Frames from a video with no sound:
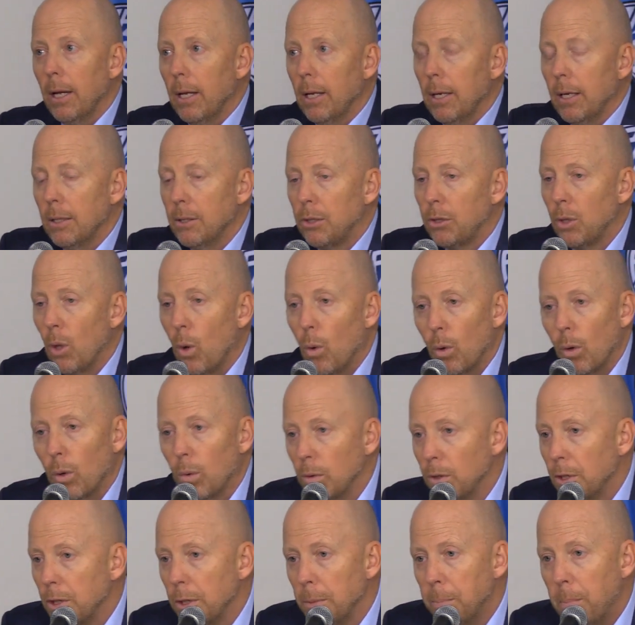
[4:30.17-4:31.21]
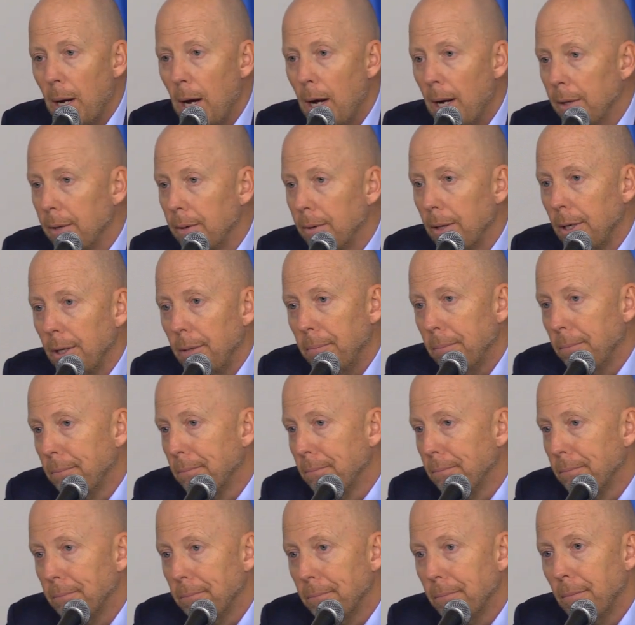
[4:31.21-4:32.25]
And his shoulder was just bothering him.
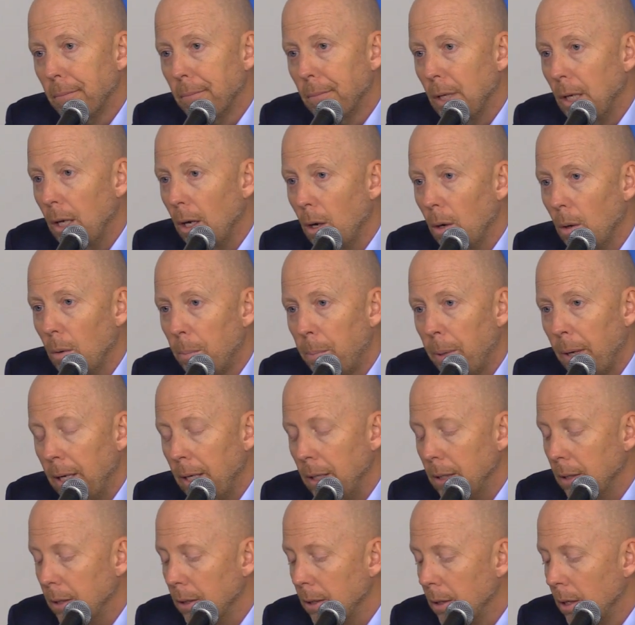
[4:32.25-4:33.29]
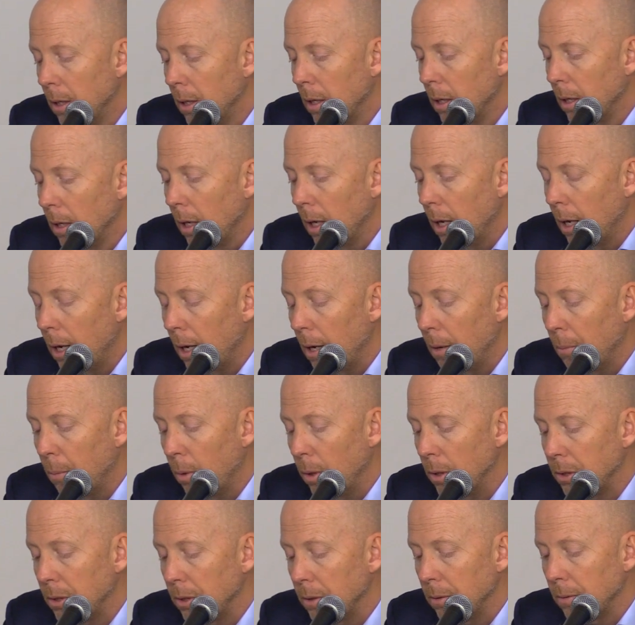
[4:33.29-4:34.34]
You know, Peyton
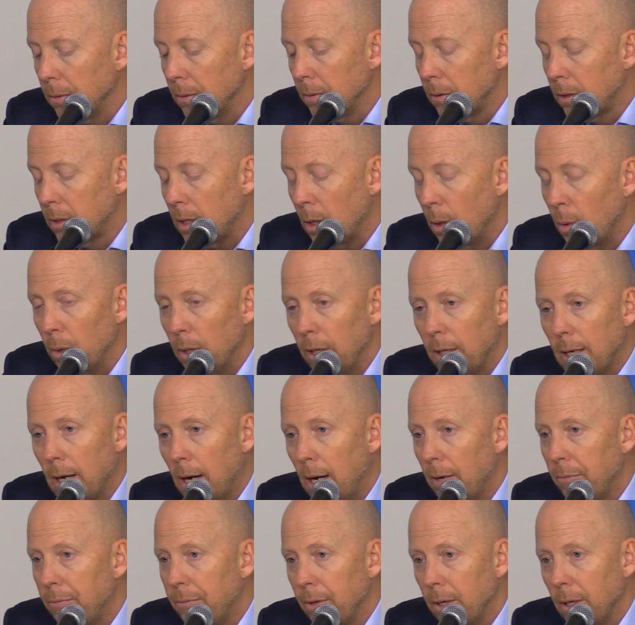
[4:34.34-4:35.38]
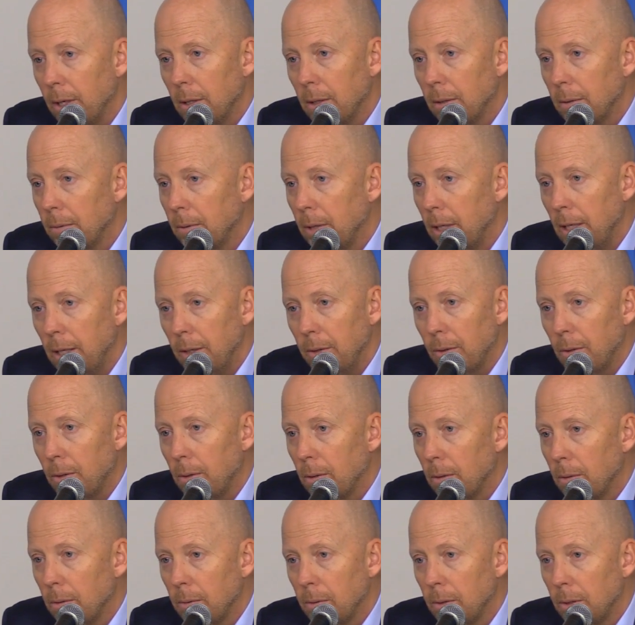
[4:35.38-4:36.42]
wasn't totally confident
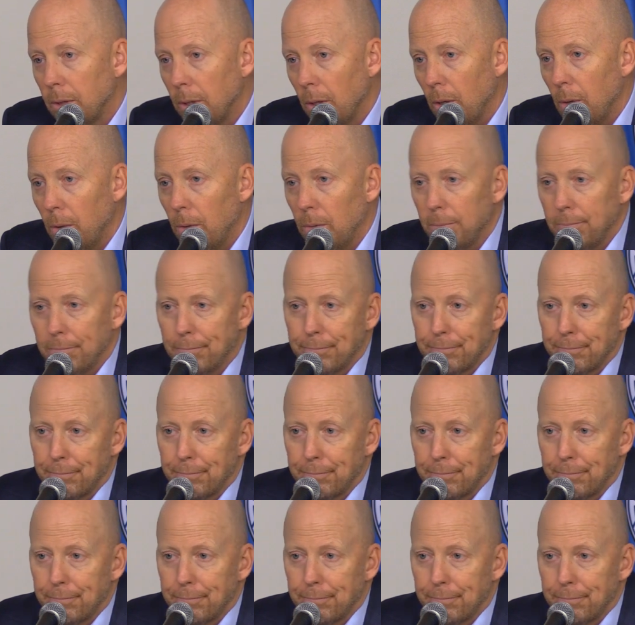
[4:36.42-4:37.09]
either. So